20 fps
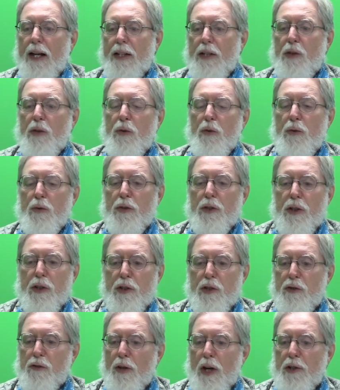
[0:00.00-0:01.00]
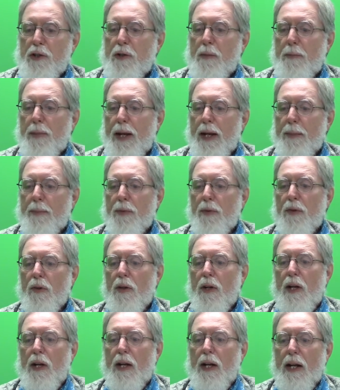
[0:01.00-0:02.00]
use construction
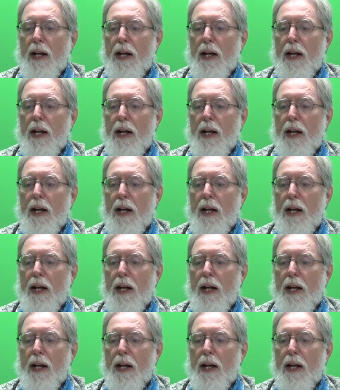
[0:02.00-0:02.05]
paper